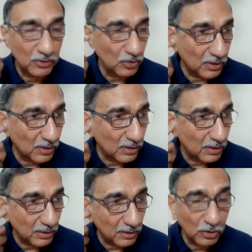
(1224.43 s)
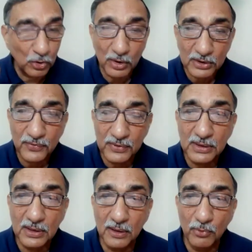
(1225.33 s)
your gross
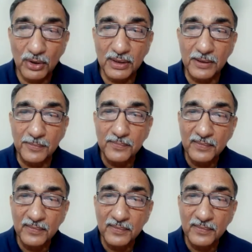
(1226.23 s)
physical body,